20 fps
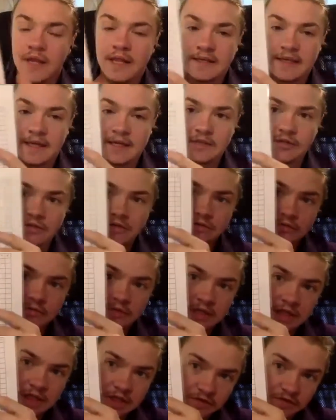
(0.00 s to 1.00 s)
can you do
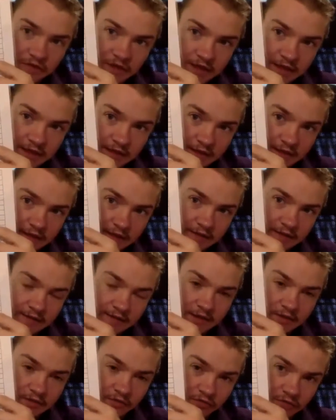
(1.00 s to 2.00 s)
each thing
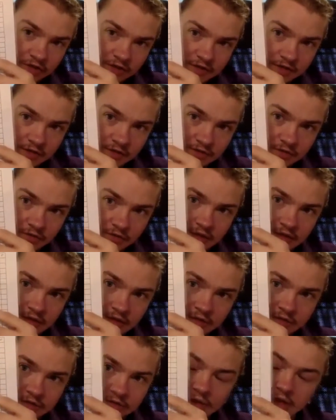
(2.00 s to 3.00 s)
that you've written
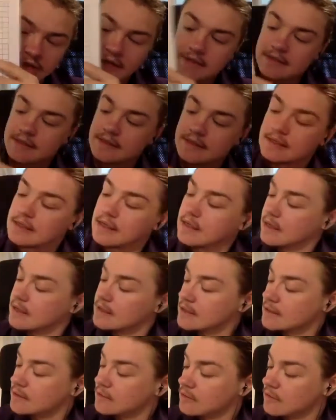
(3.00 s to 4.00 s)
on your lines.
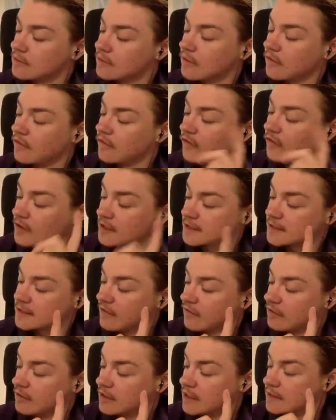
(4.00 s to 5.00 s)
So the first
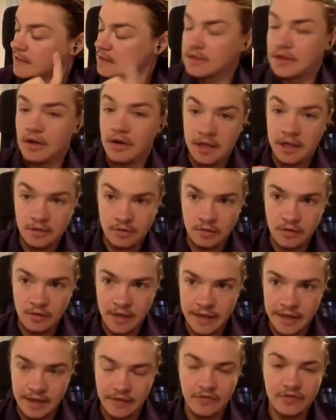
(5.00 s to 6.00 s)
level is not at all.
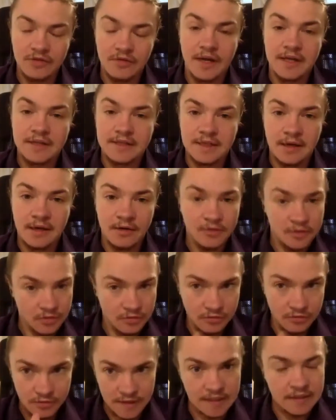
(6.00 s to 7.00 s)
I have no idea how to
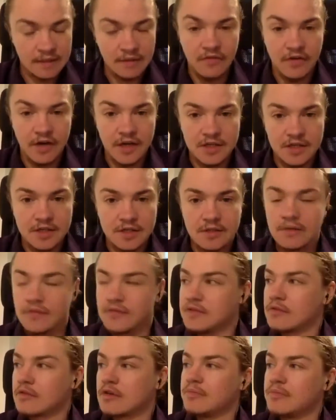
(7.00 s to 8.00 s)
do that in French. So
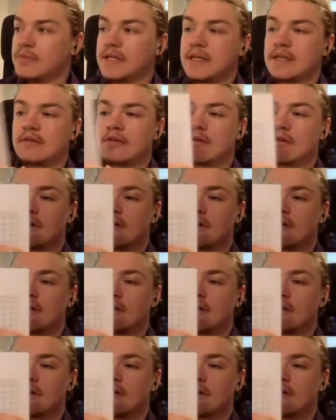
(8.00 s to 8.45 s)
if you're a beginner,